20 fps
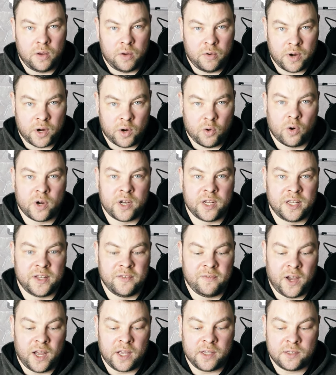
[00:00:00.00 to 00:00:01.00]
recording
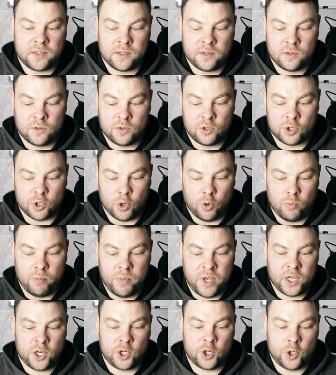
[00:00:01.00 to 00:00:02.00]
device. So
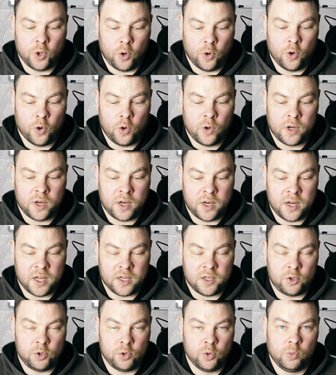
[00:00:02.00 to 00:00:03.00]
make sure
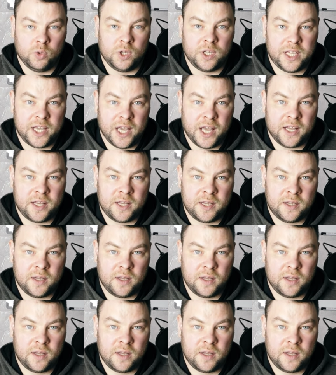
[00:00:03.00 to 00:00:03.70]
that you will get